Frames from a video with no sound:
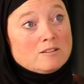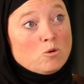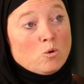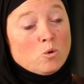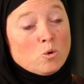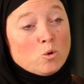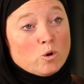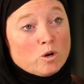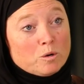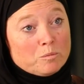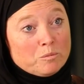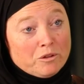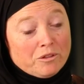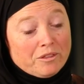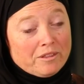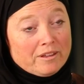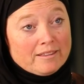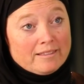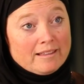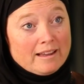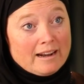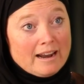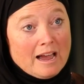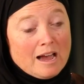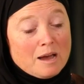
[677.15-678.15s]
horrible
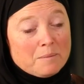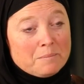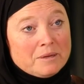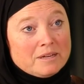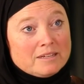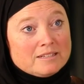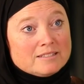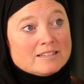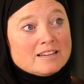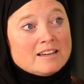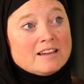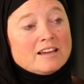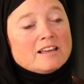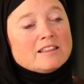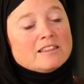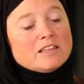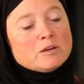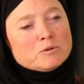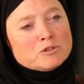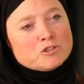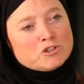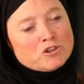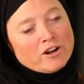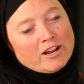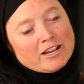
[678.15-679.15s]
thing that happened
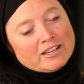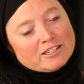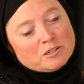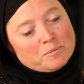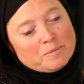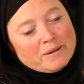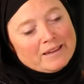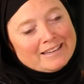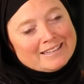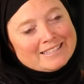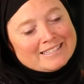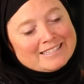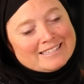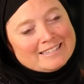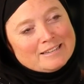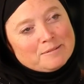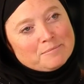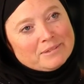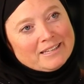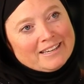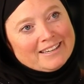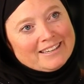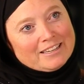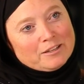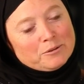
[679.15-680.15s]
they were trying to make it
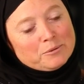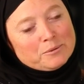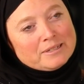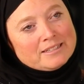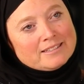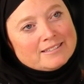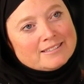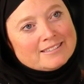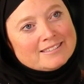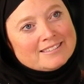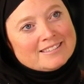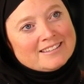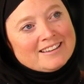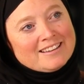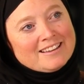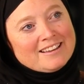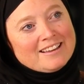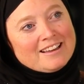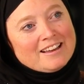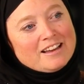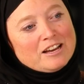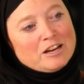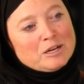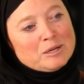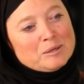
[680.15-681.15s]
seem like it was
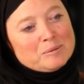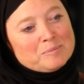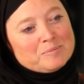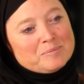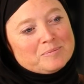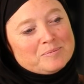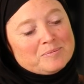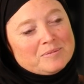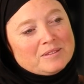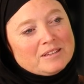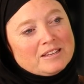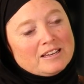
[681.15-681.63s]
um,